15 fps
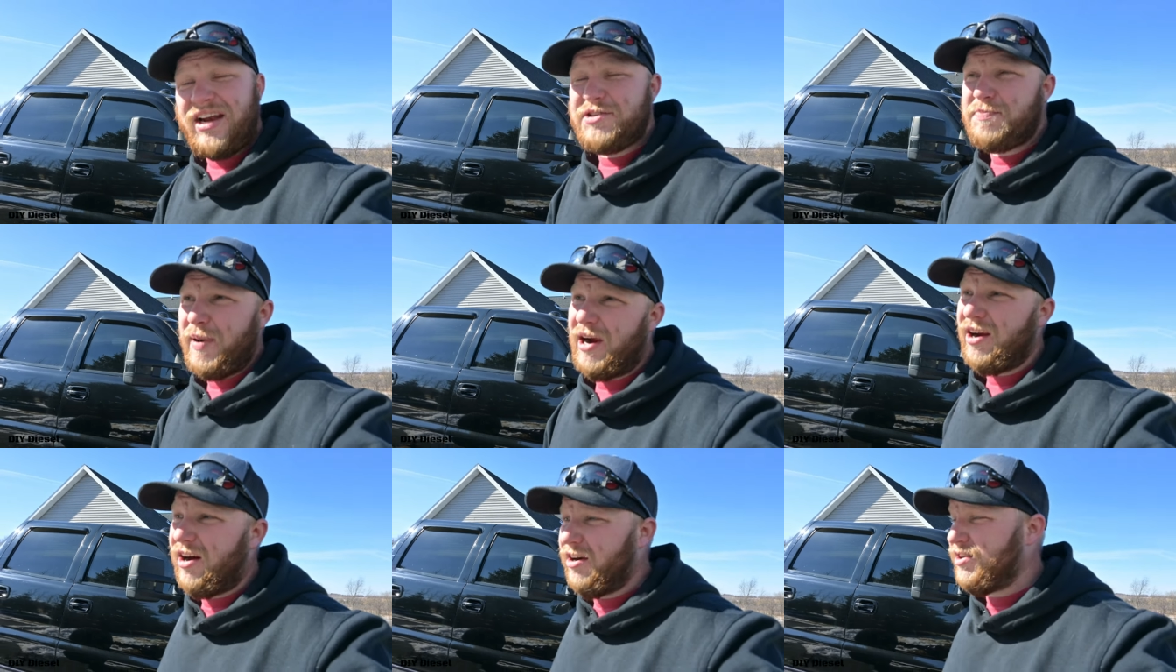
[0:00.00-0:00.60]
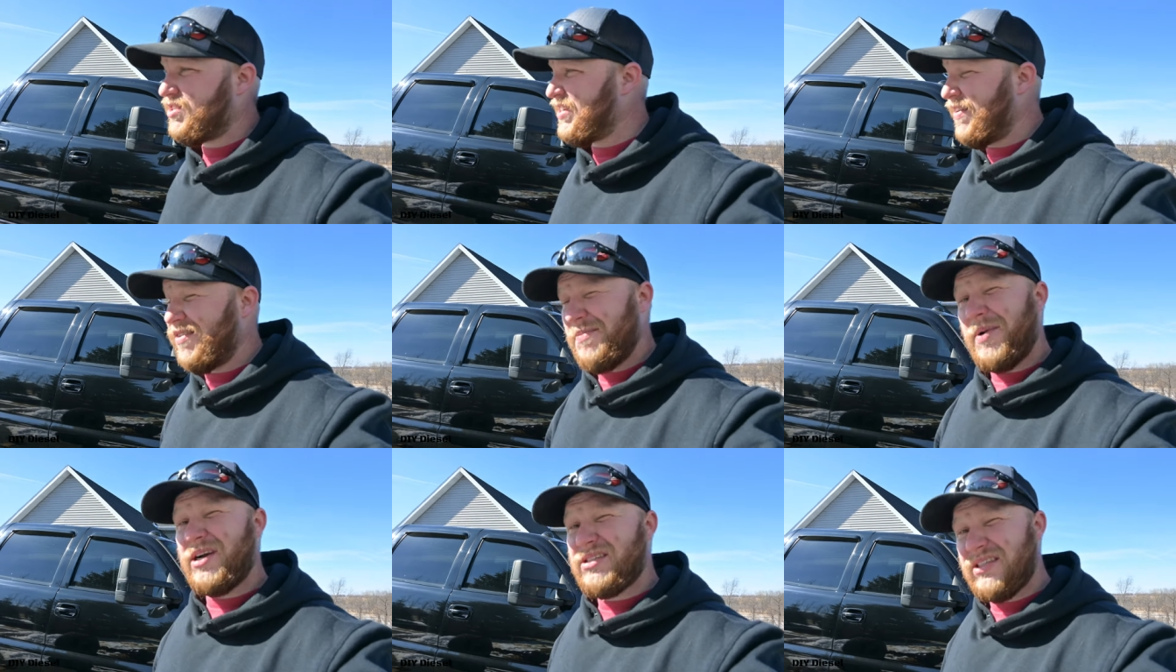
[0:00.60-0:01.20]
got to spare one hundred
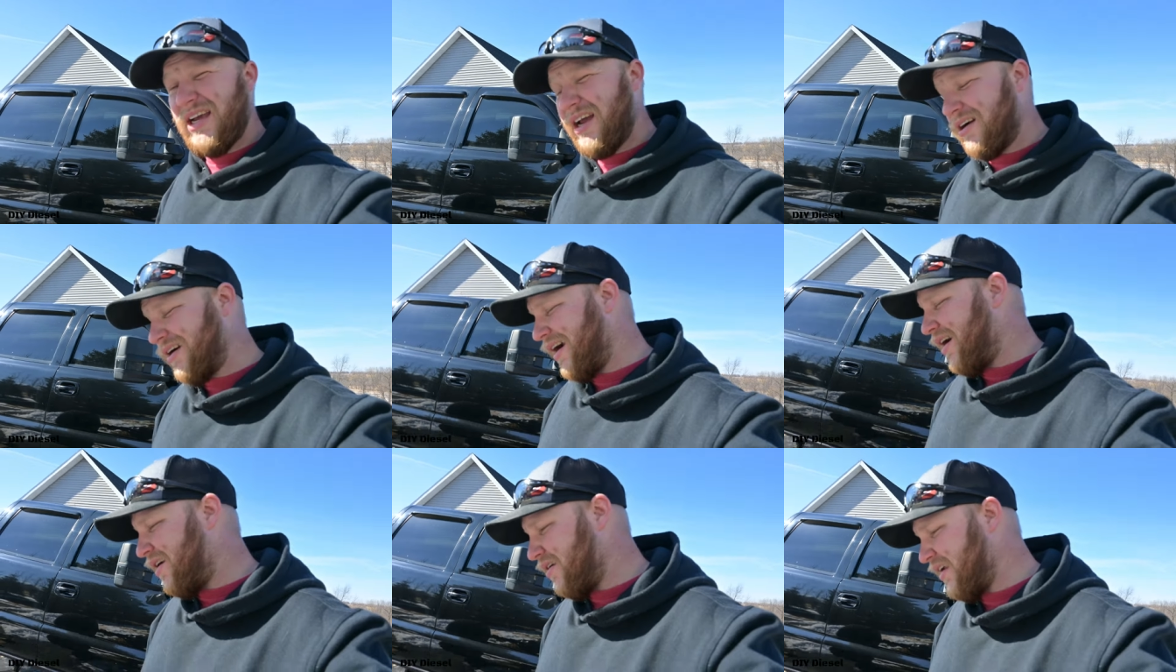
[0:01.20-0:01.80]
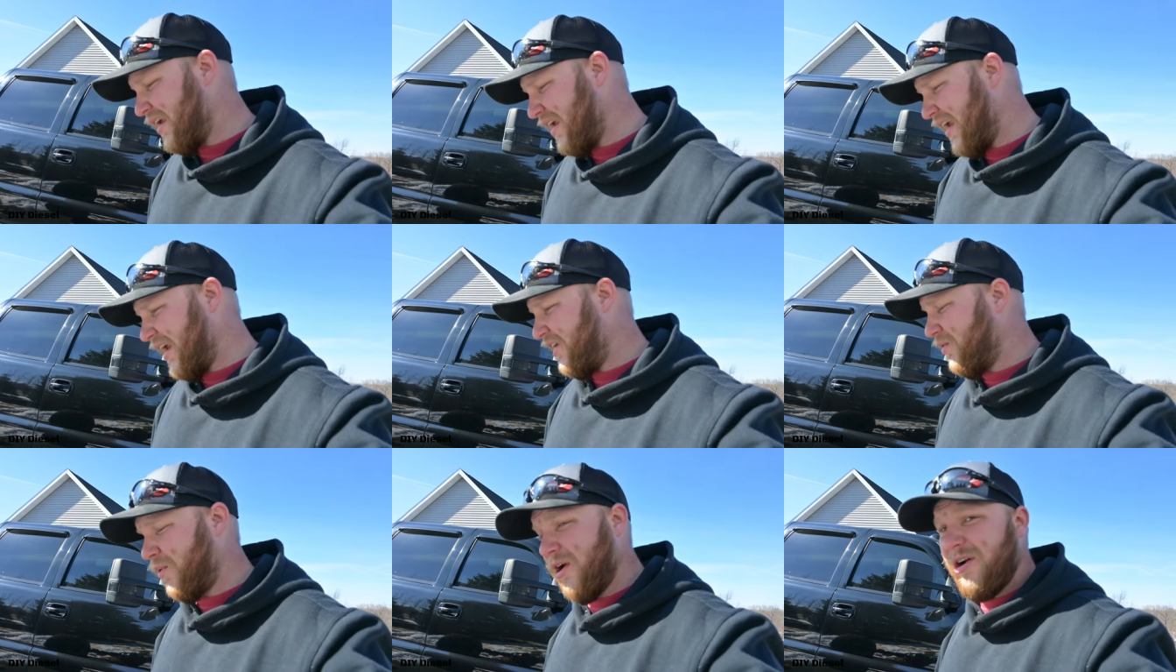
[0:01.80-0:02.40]
seventy bucks laying around,
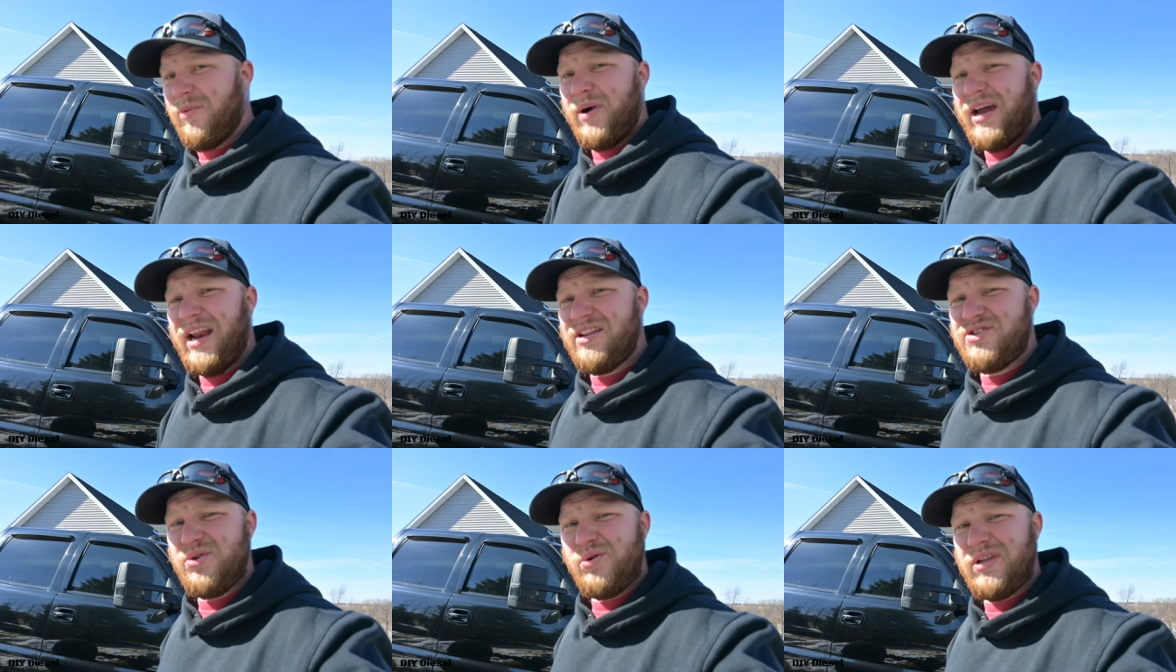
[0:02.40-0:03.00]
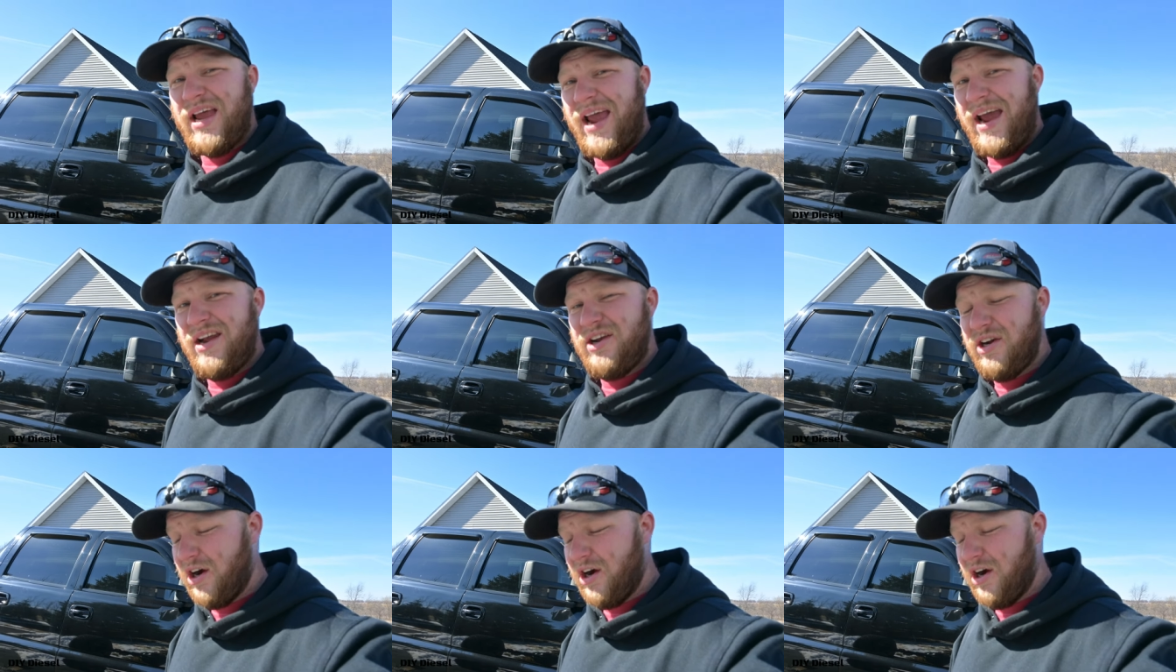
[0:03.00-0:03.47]
and you're wondering what kind of tool to add to